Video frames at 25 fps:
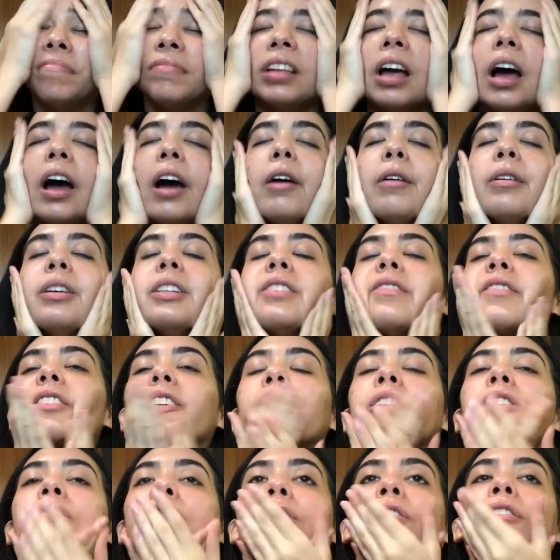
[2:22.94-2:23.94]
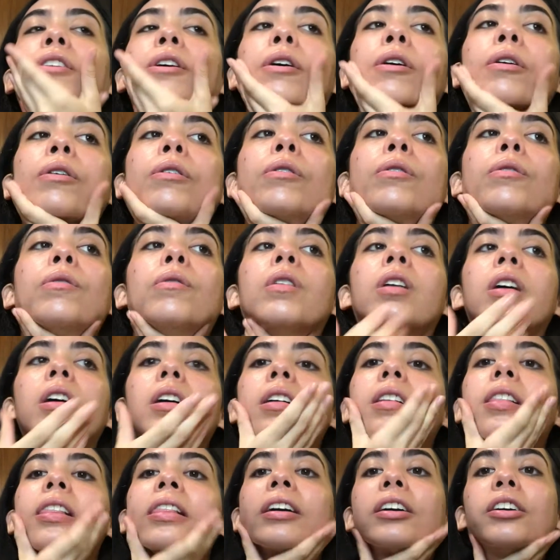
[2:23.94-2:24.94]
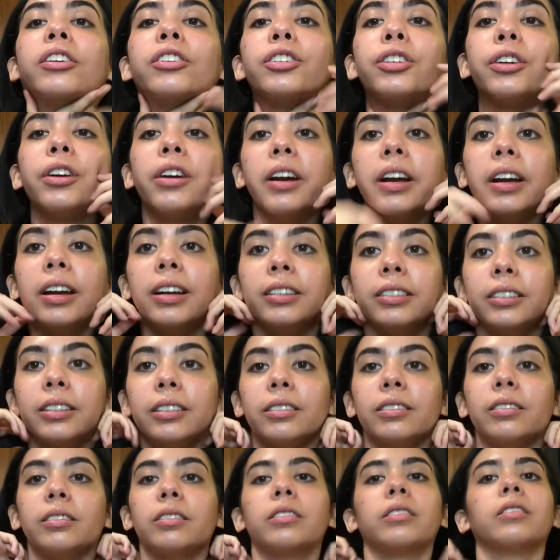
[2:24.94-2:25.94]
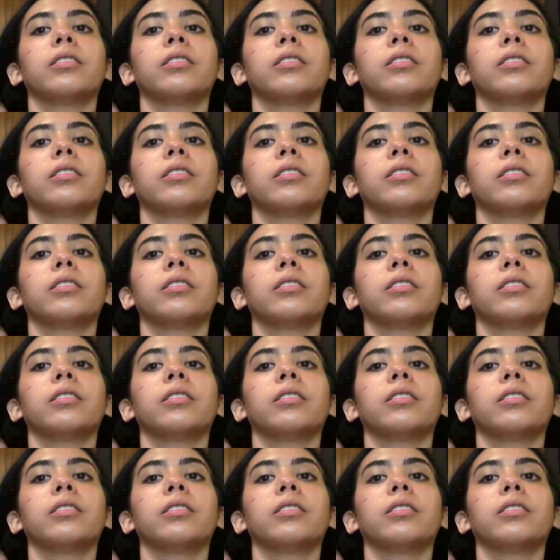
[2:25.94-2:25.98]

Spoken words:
I always feel so luxurious and